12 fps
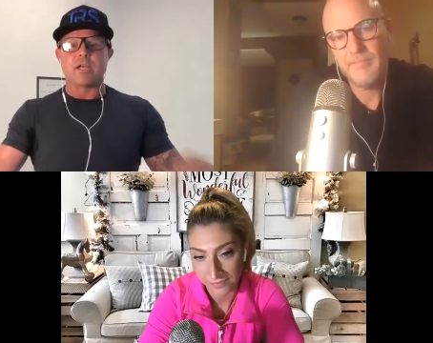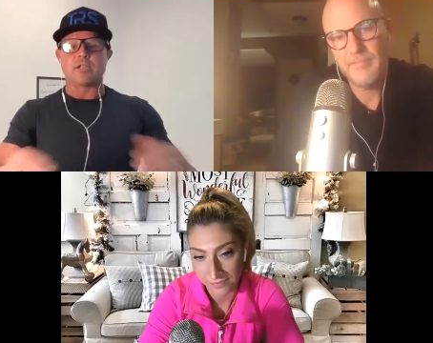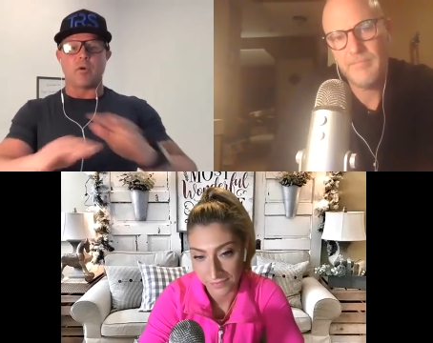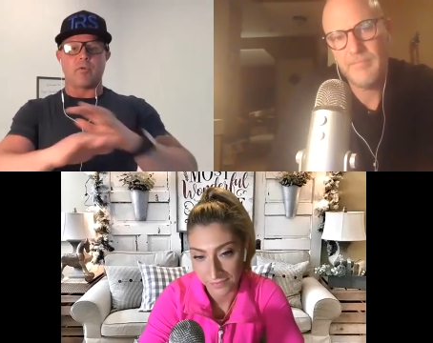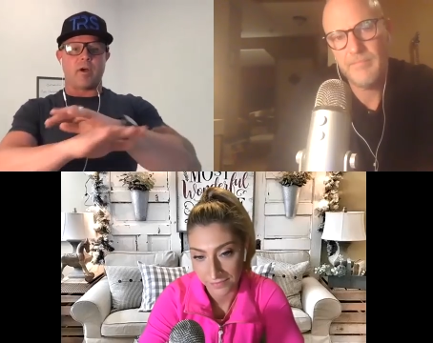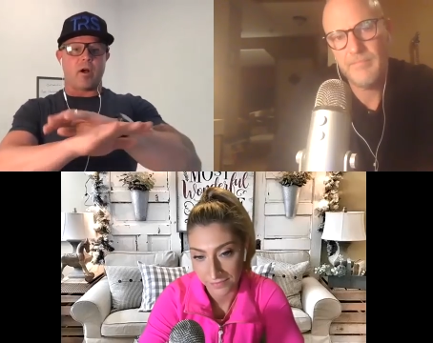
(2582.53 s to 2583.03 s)

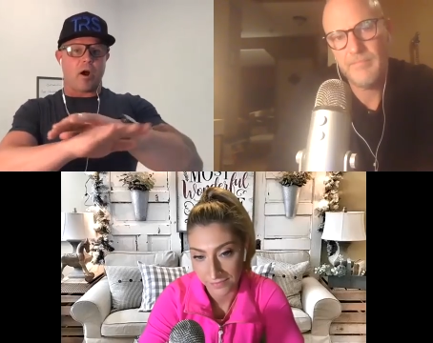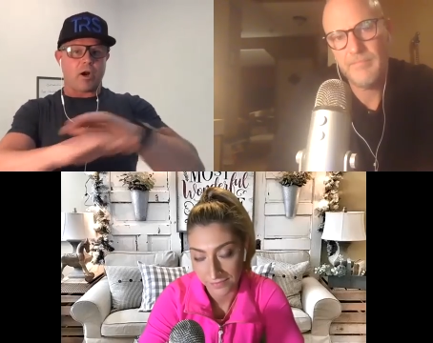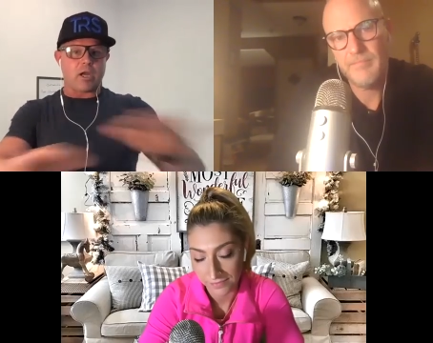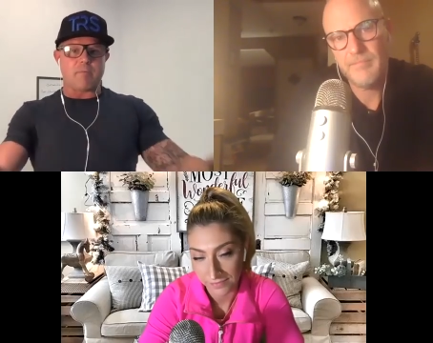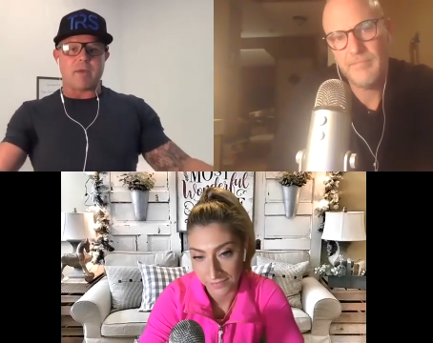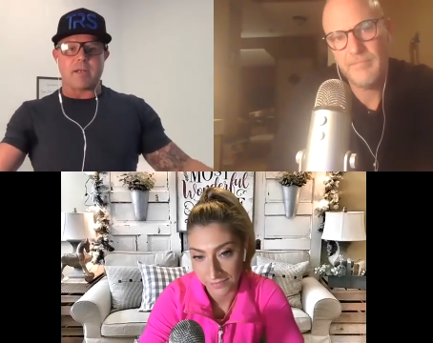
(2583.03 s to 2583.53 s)
Speaker 1: So the
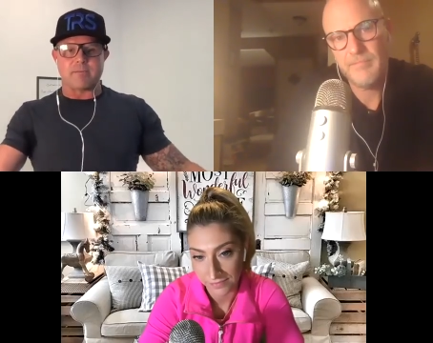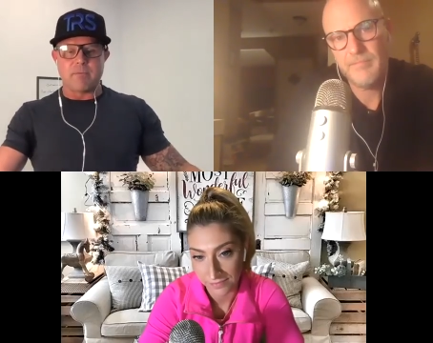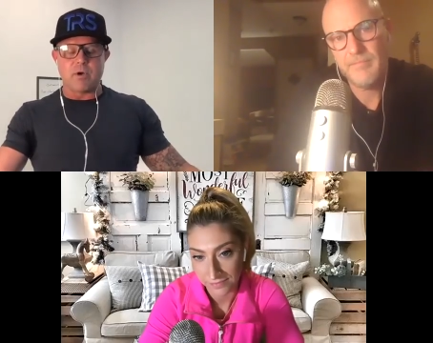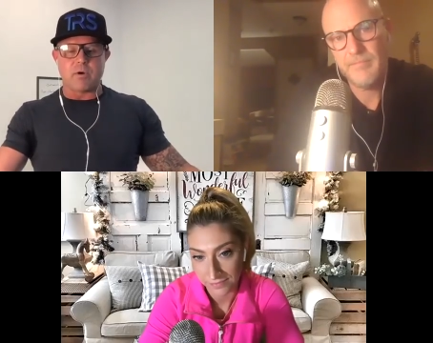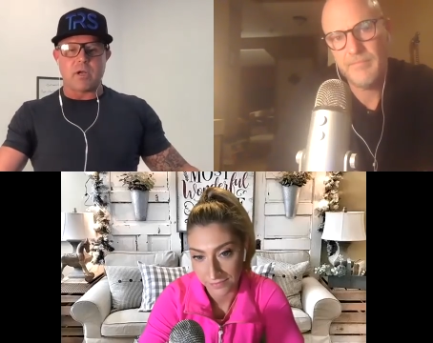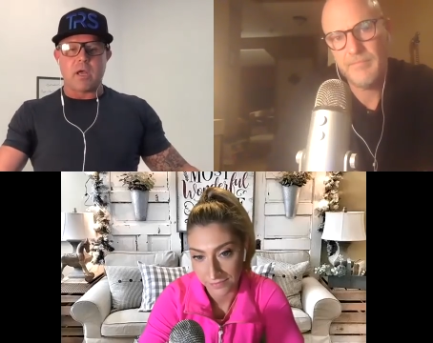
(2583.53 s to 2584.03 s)
argument is
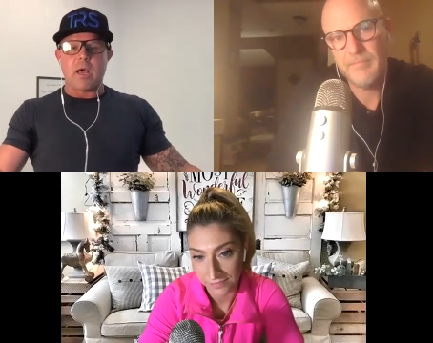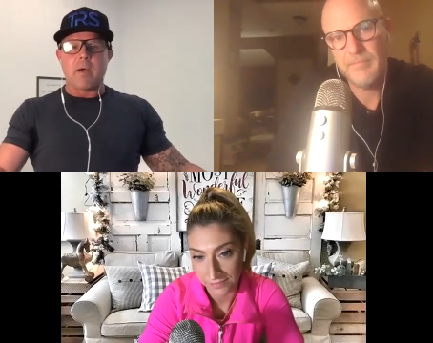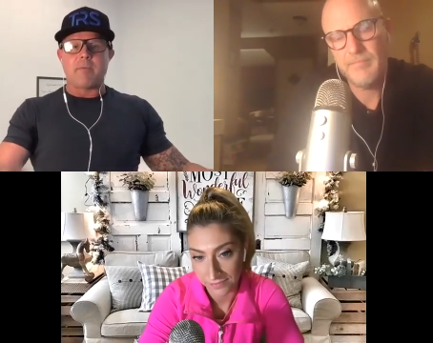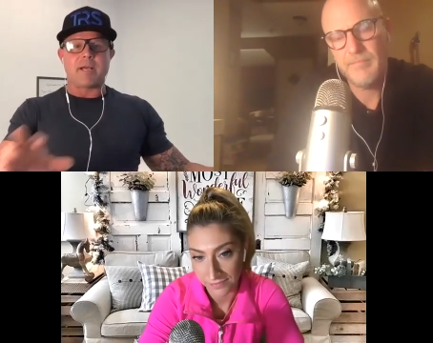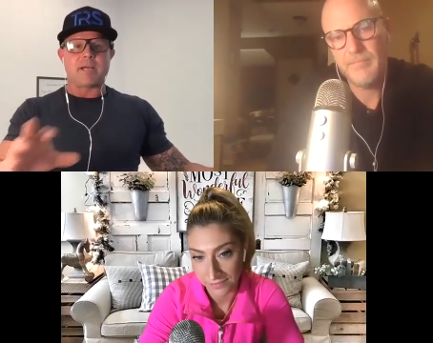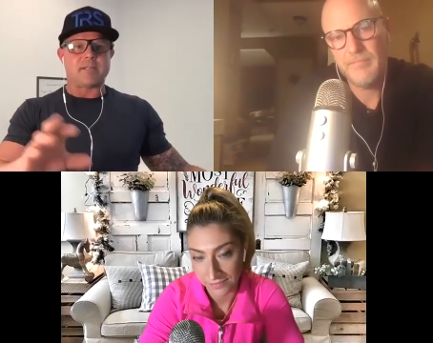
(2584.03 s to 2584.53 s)

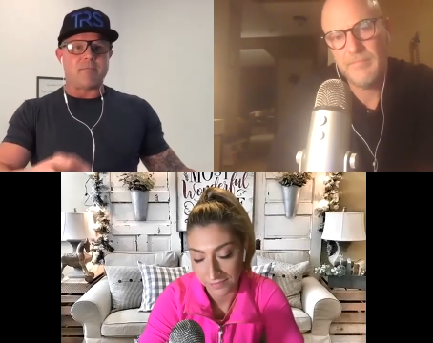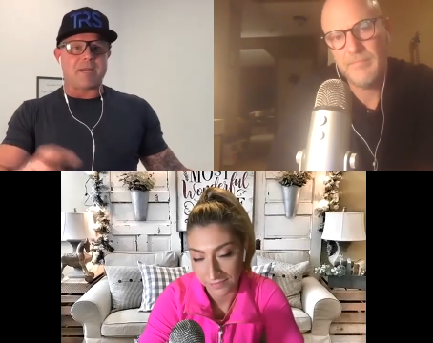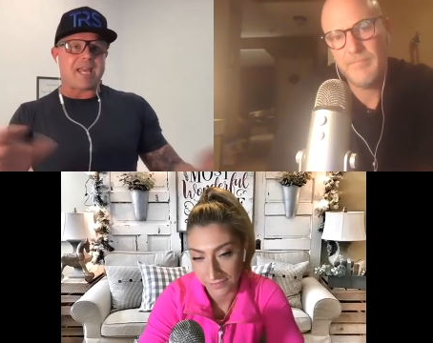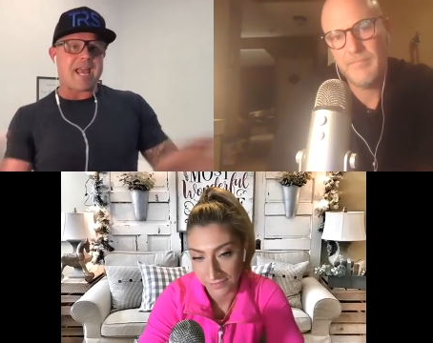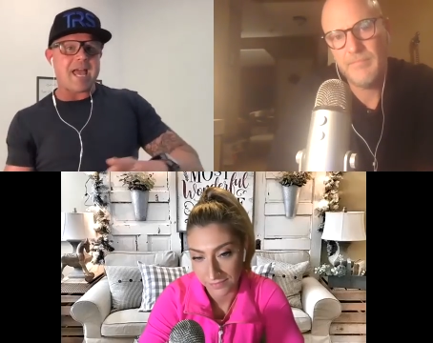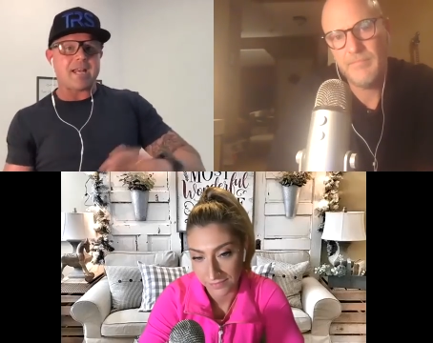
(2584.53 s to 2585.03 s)
moot because the
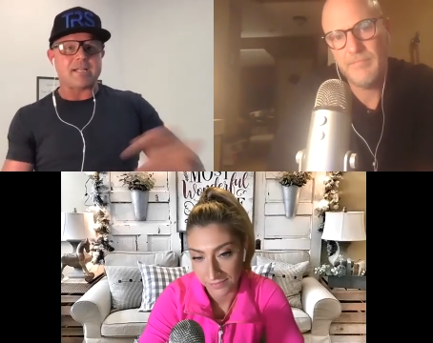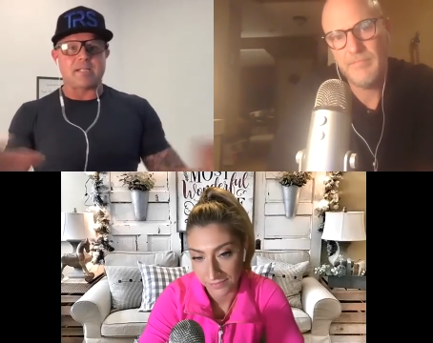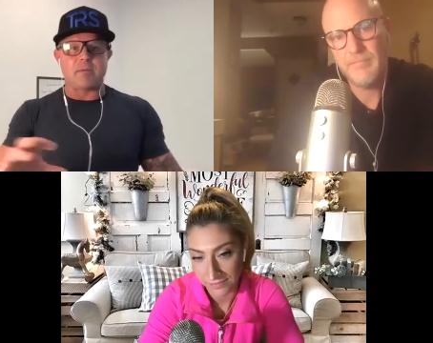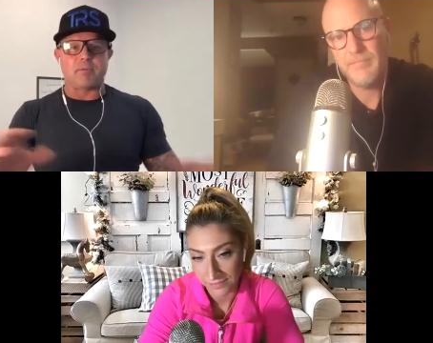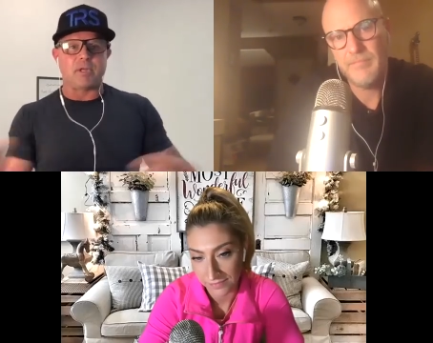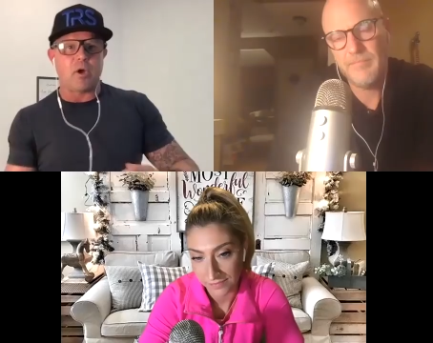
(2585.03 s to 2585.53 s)
mechanics
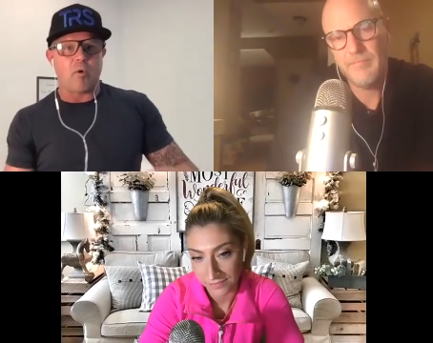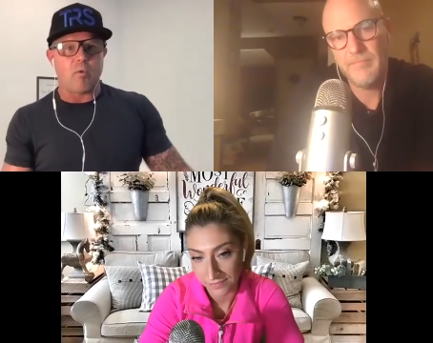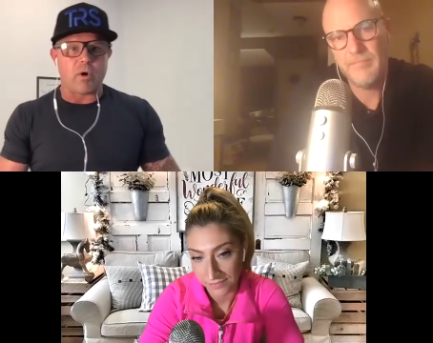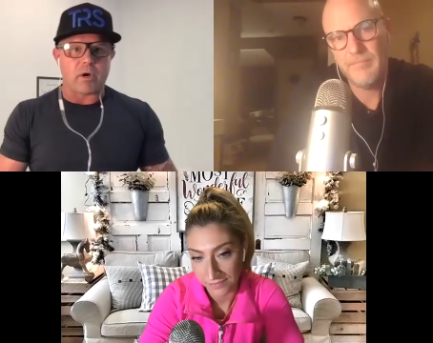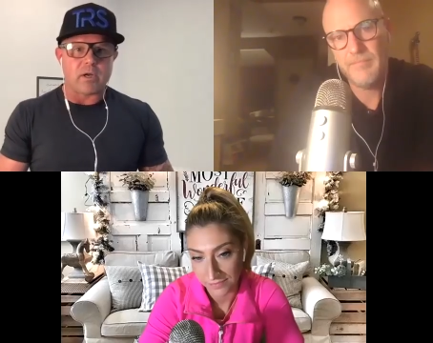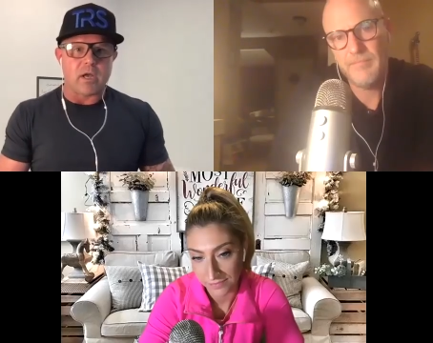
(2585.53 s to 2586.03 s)
simply don't
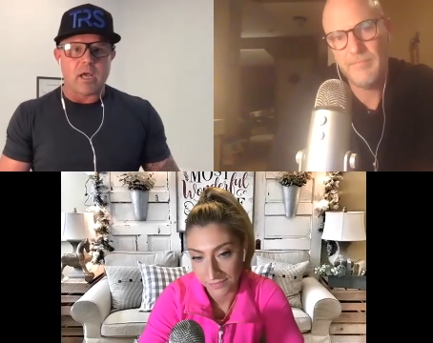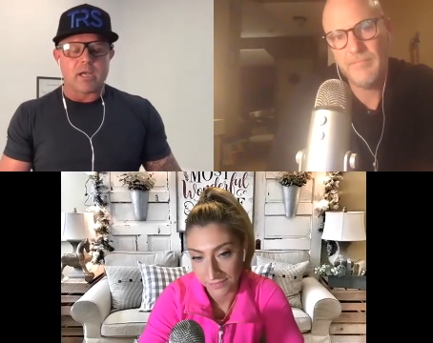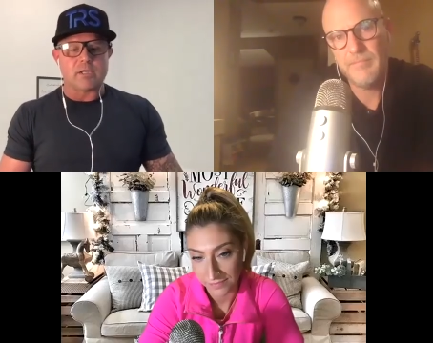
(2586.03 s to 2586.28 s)
work.